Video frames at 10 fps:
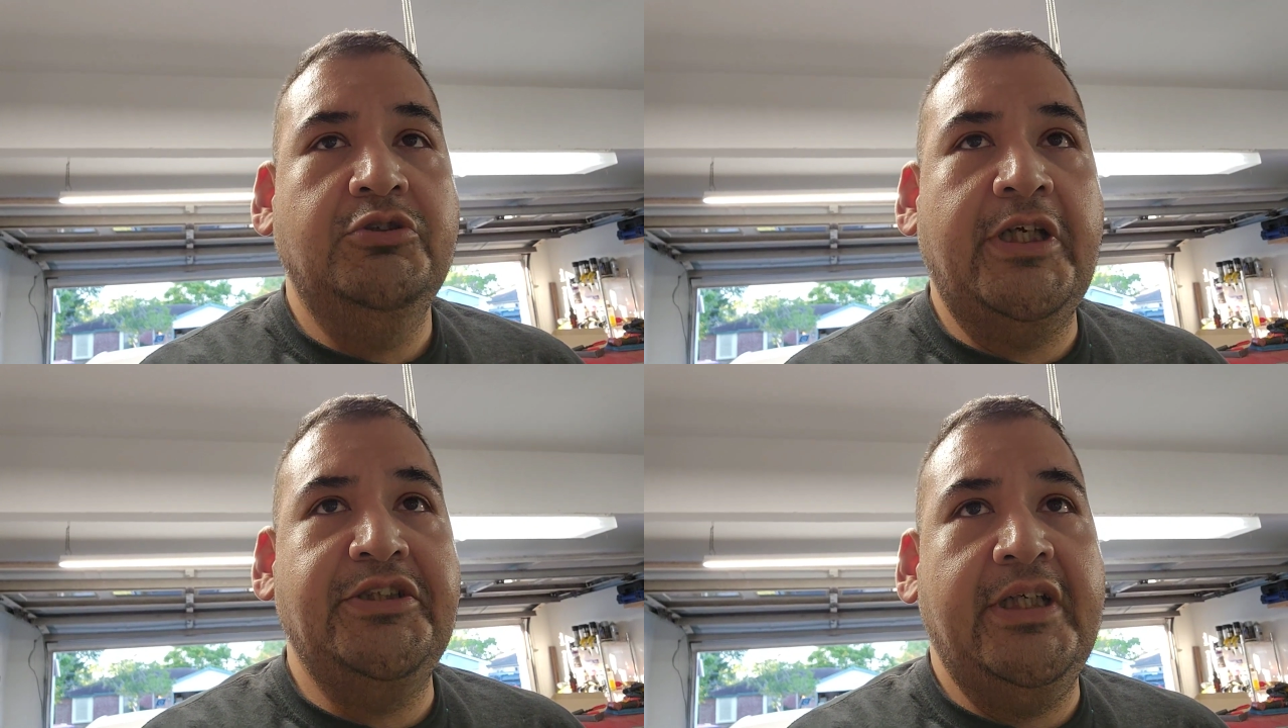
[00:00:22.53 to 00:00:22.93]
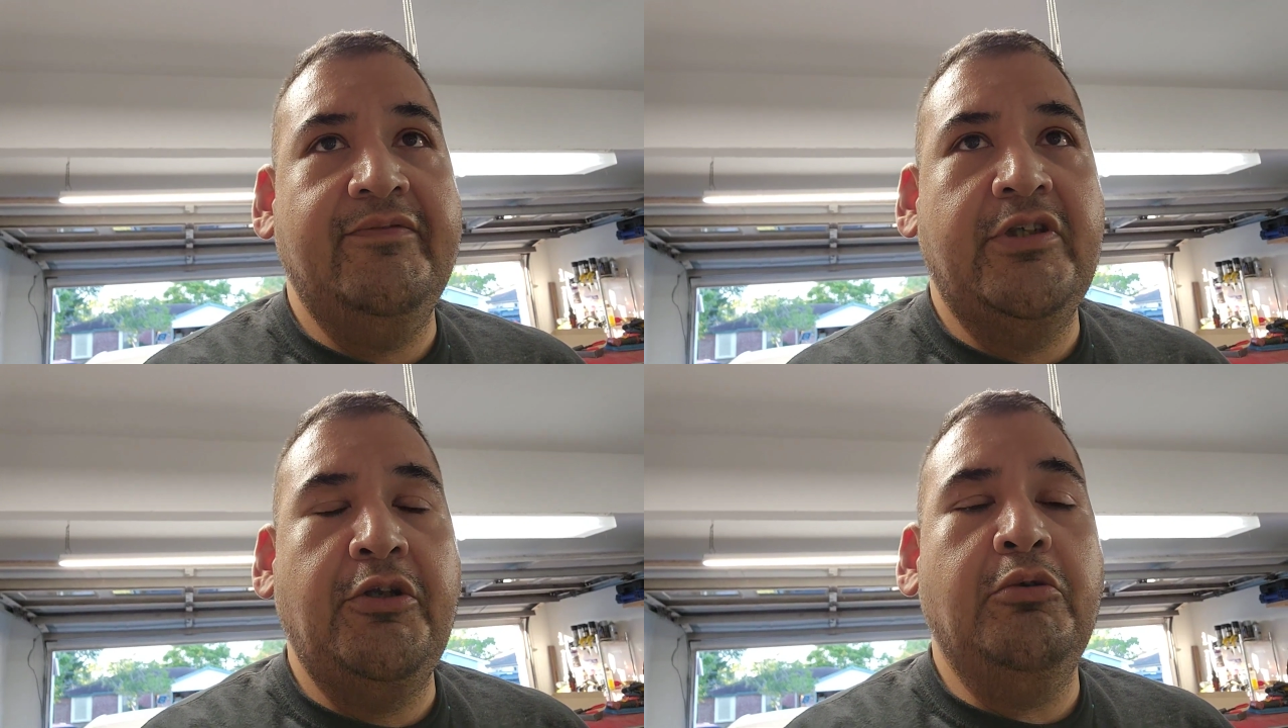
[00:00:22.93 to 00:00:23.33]
drive
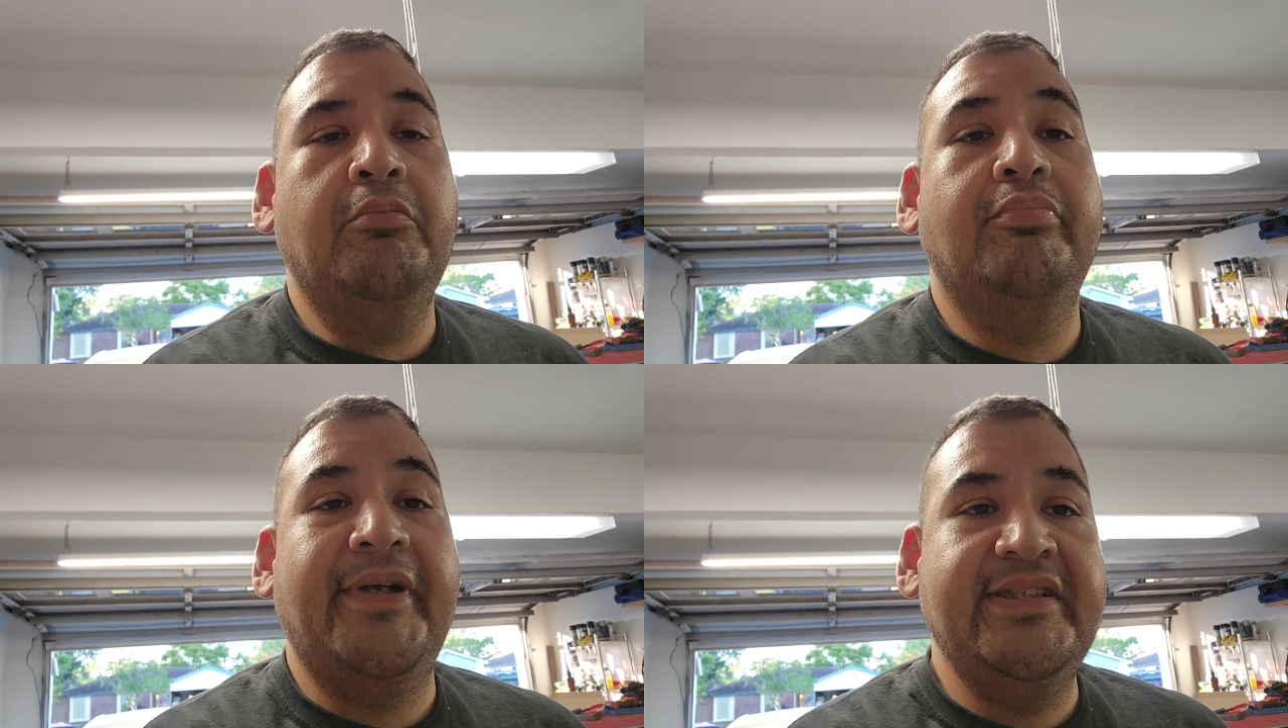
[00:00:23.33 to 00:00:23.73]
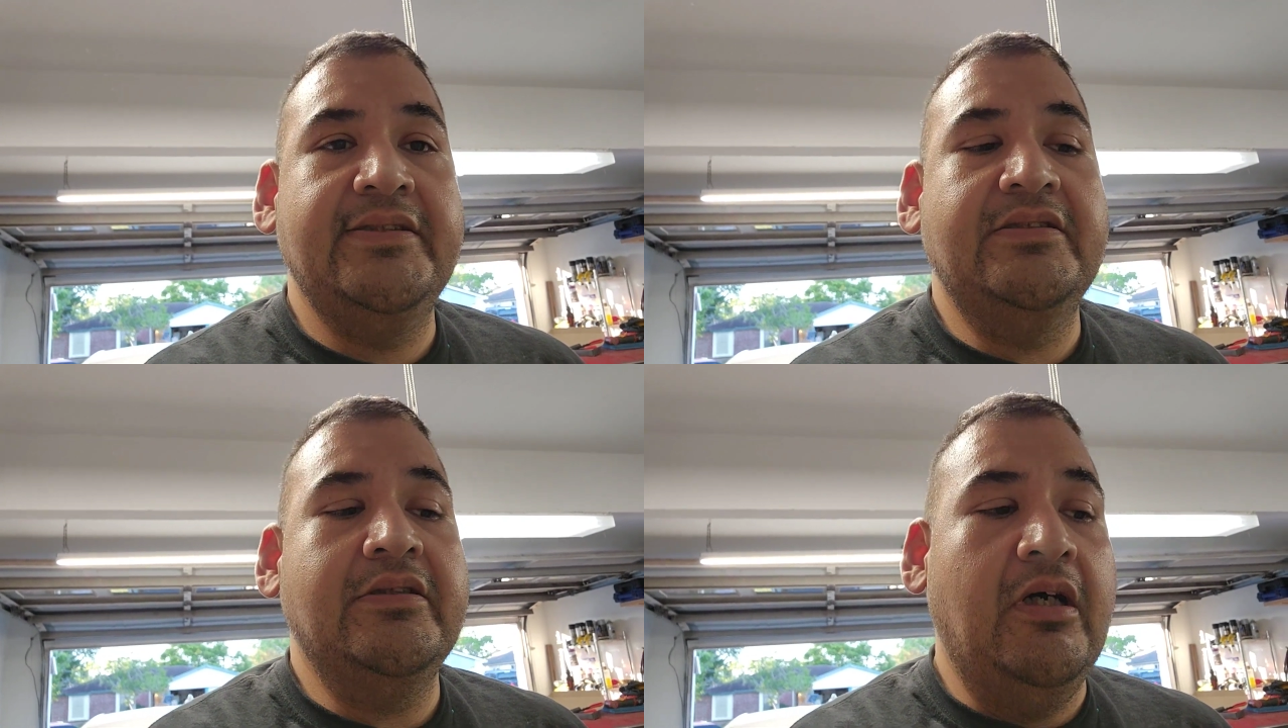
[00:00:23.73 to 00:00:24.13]
shaft tunnel
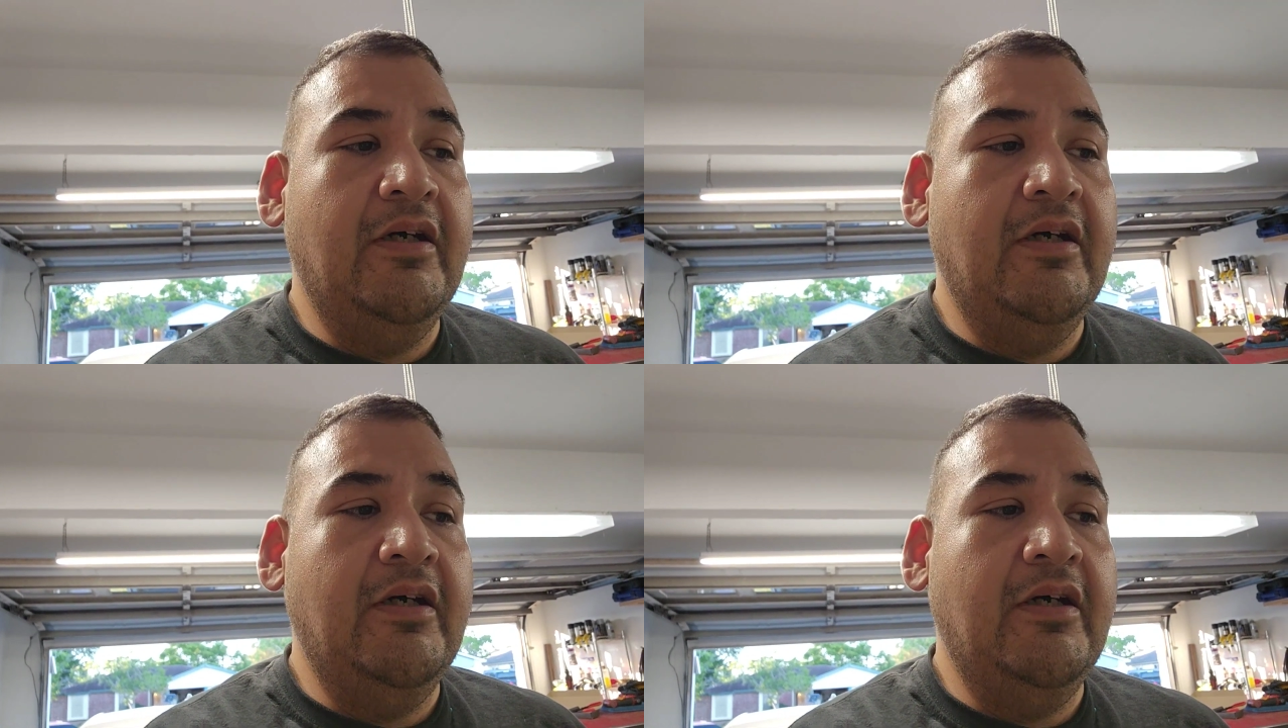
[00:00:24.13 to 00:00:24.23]
braces